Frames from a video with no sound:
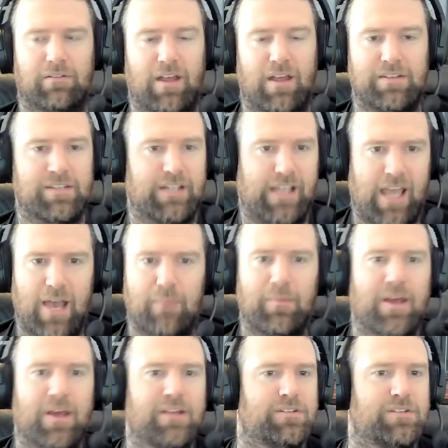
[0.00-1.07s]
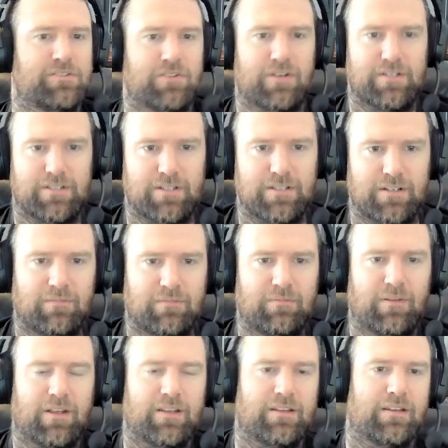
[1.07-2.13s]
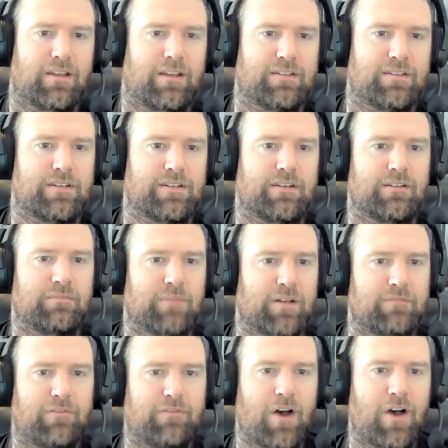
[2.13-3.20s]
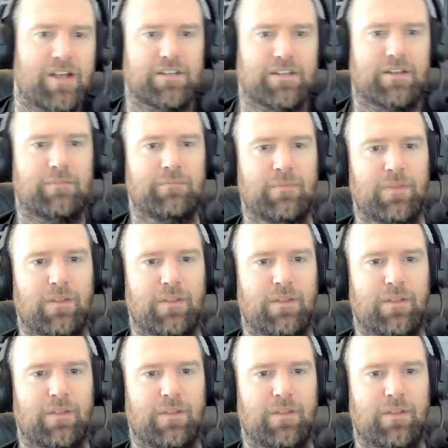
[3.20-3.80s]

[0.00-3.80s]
as an account manager, as an advisor?